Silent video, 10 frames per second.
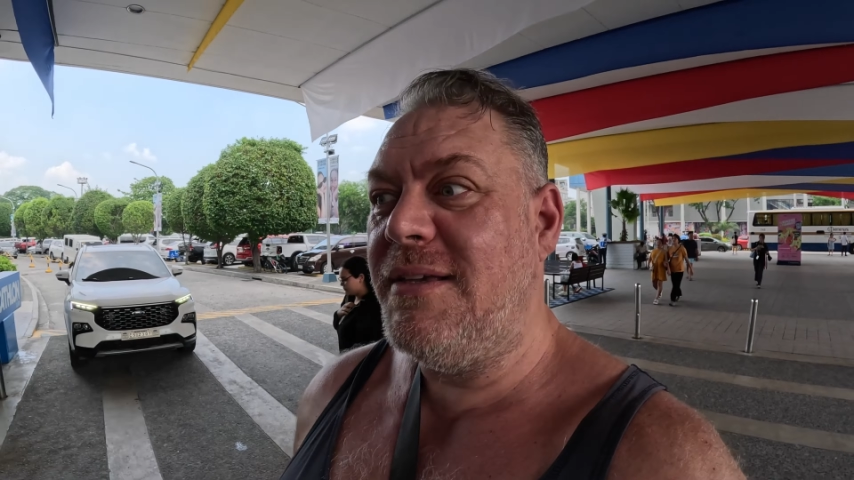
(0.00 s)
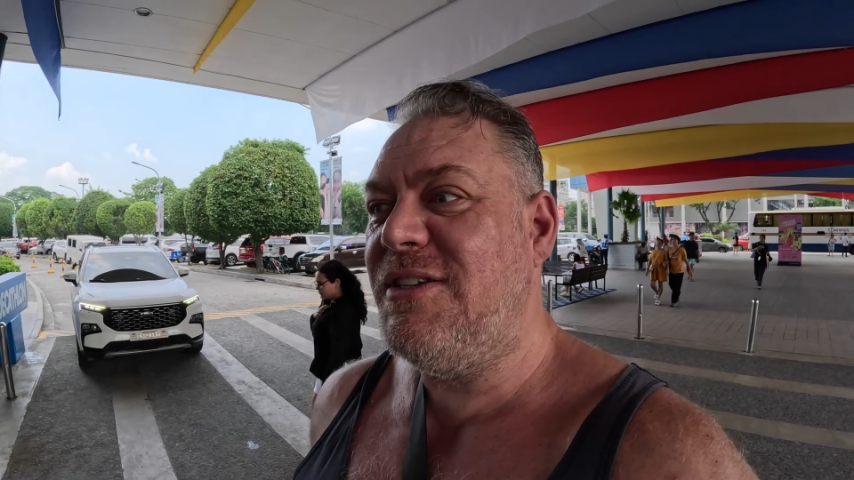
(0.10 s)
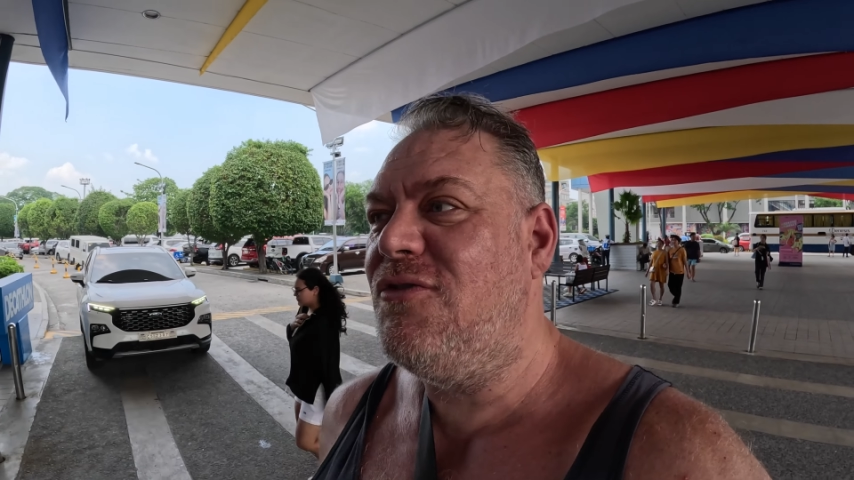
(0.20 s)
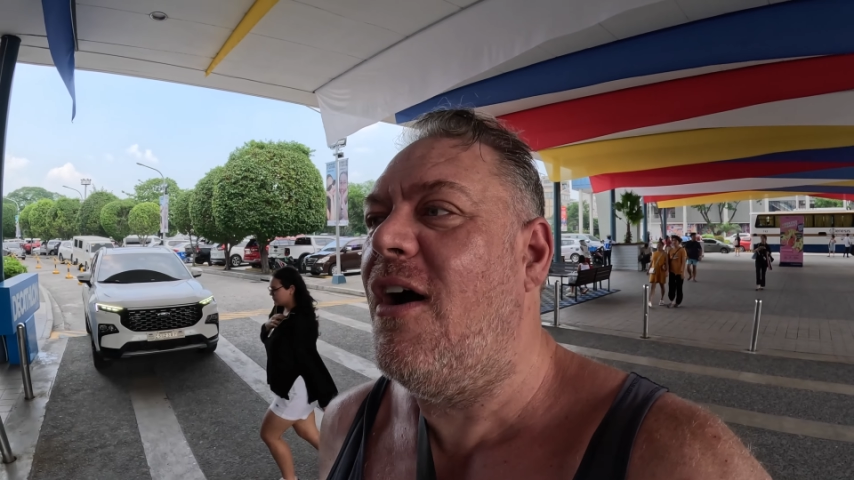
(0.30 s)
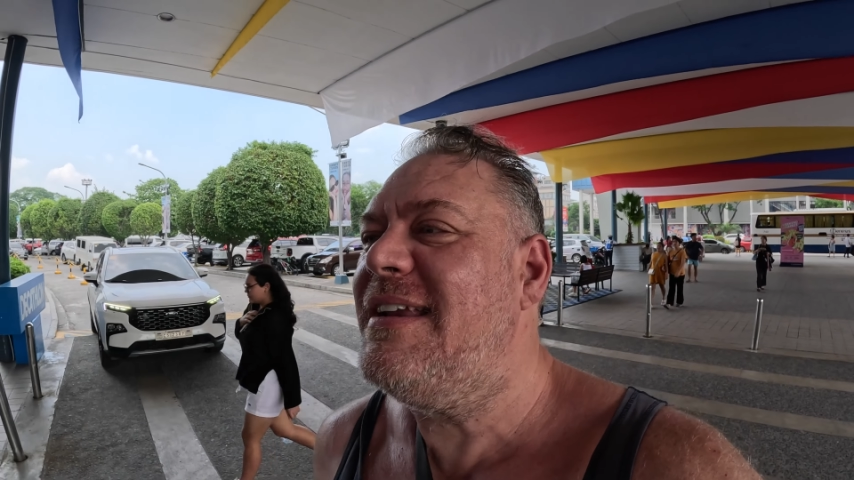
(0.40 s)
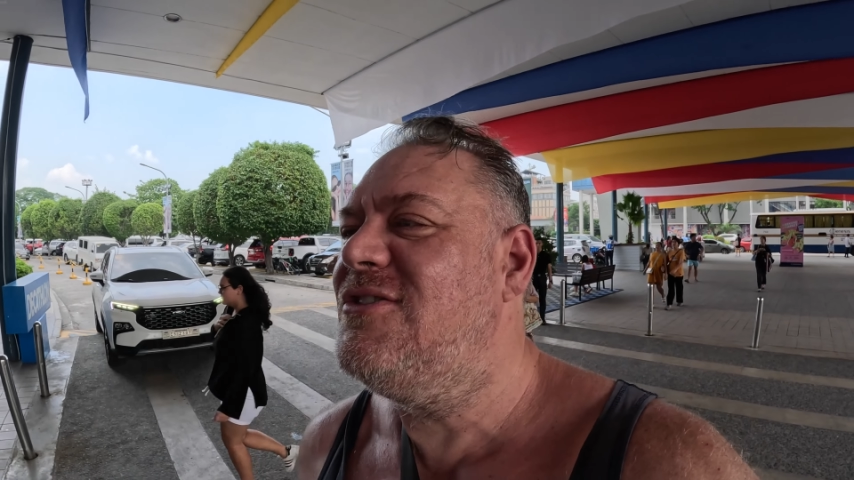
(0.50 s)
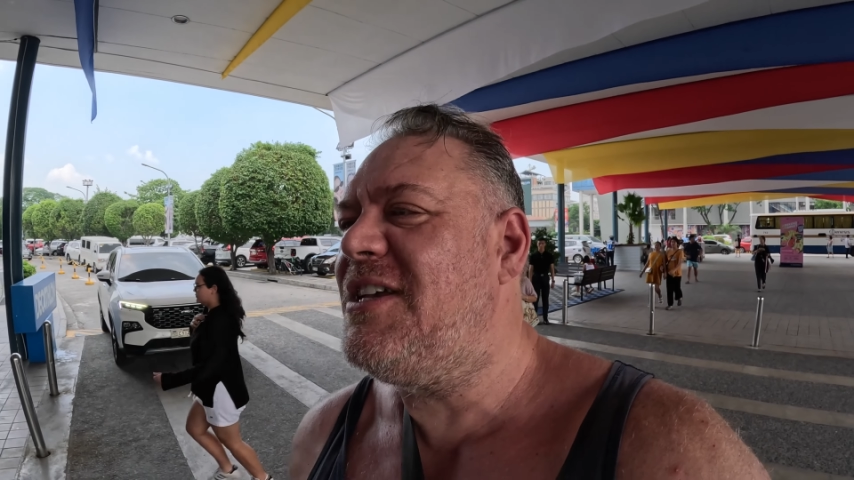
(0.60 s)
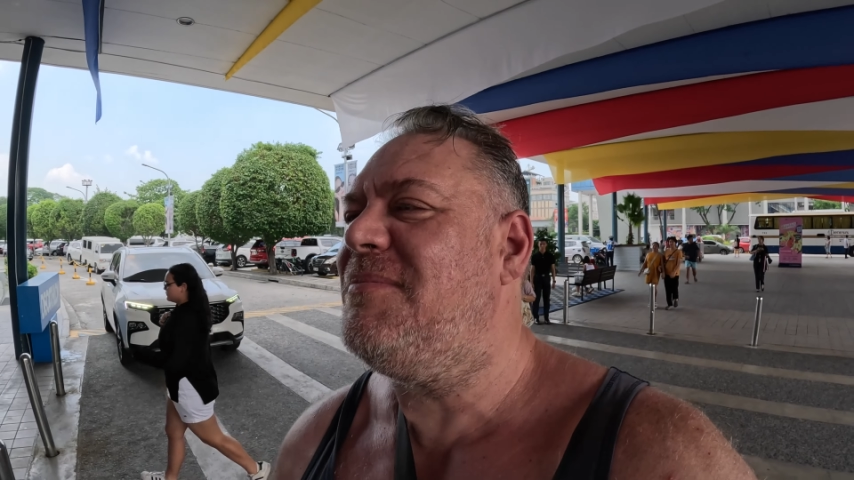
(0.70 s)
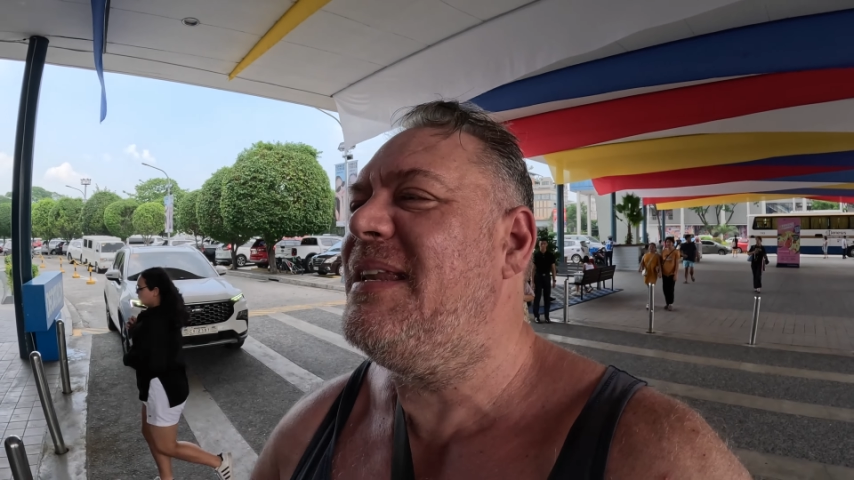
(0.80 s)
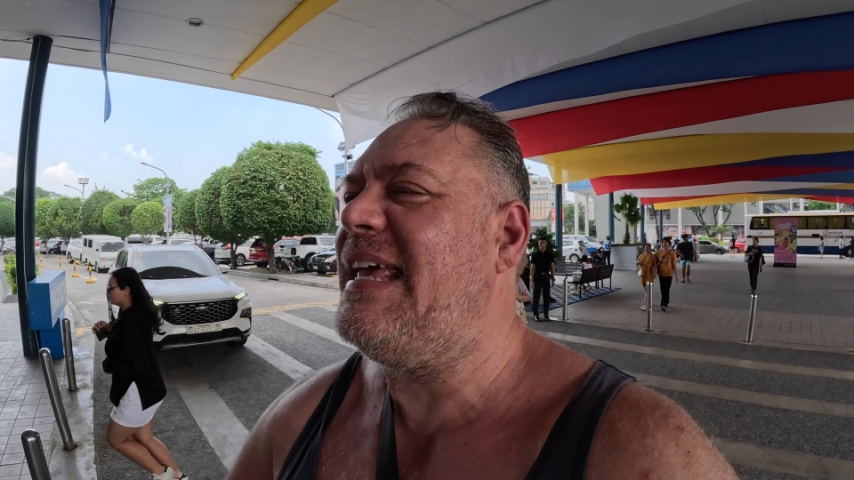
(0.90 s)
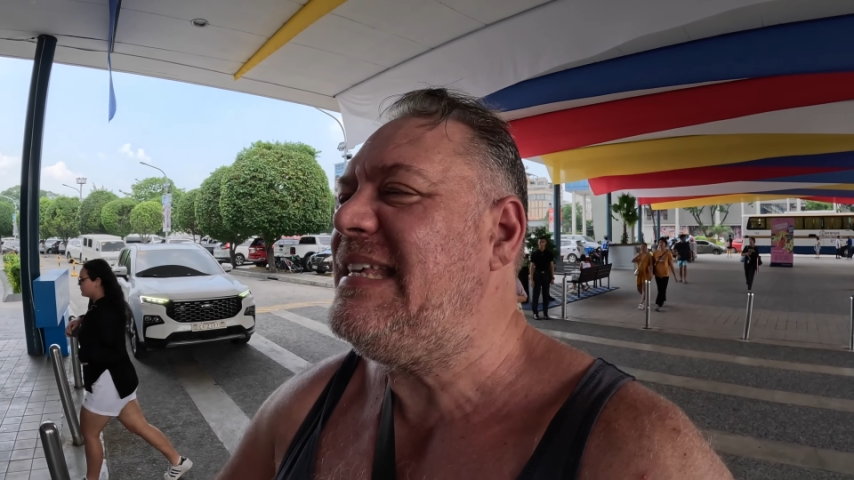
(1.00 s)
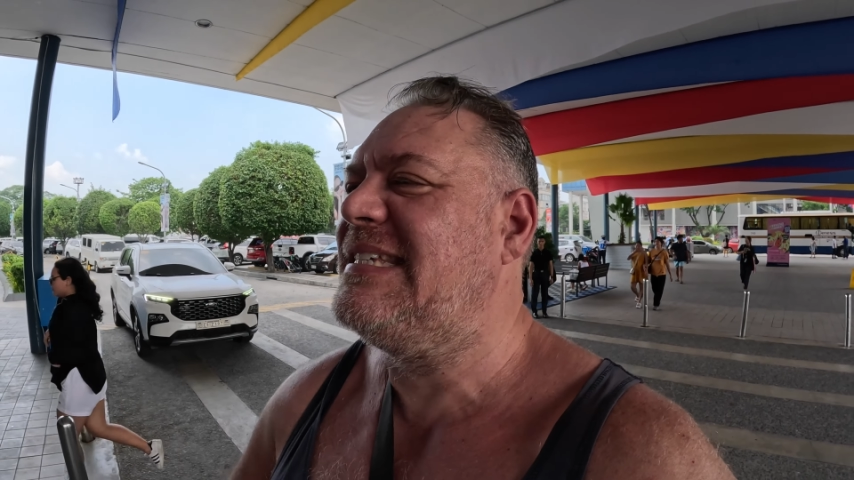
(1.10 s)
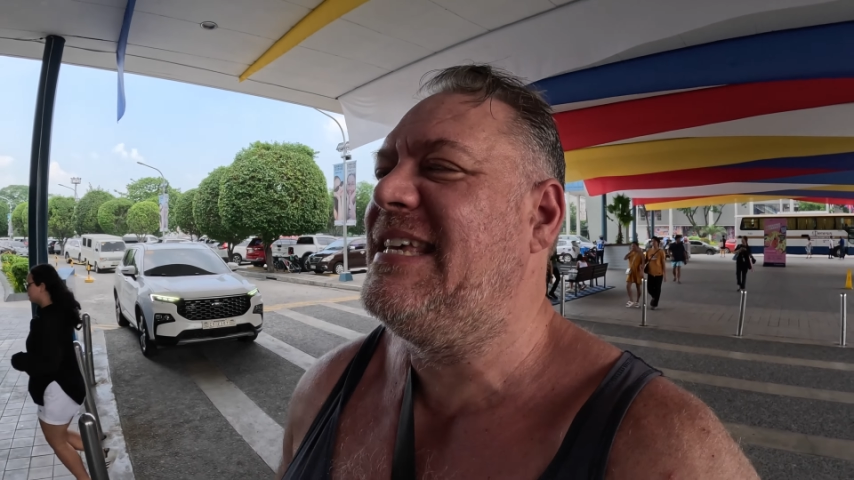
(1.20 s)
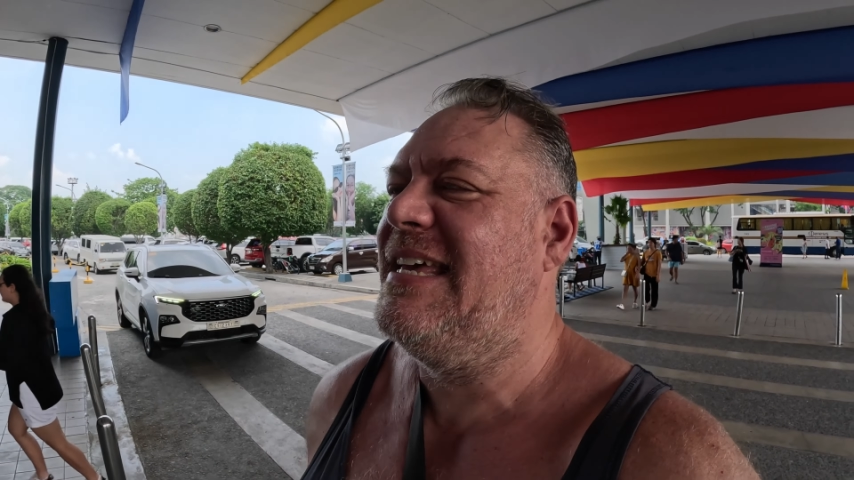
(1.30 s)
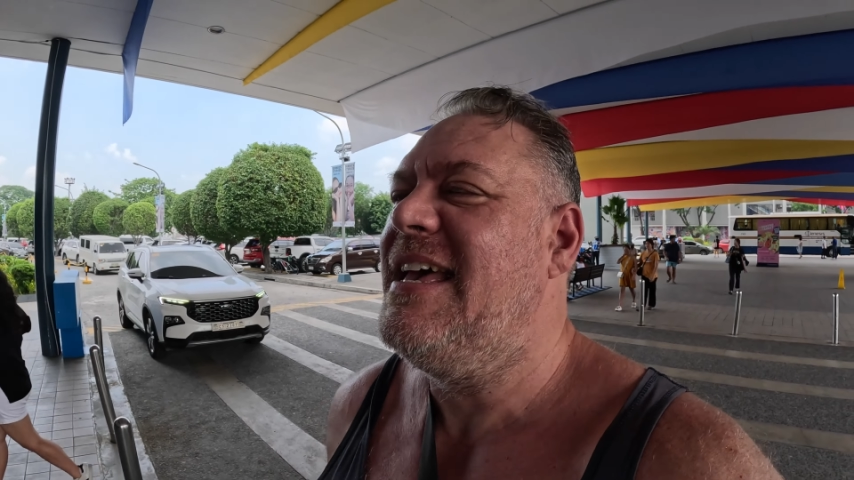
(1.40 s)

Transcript: is he riding jeepneys?